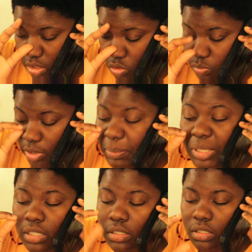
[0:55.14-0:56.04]
You bring
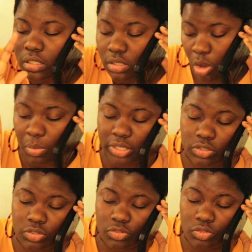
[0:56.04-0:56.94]
me so
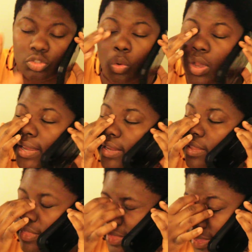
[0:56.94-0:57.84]
much
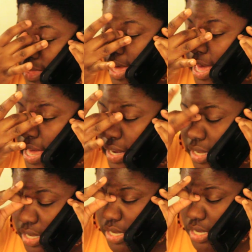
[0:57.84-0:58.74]
joy that
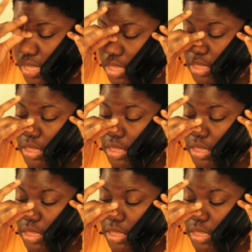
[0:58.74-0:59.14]
it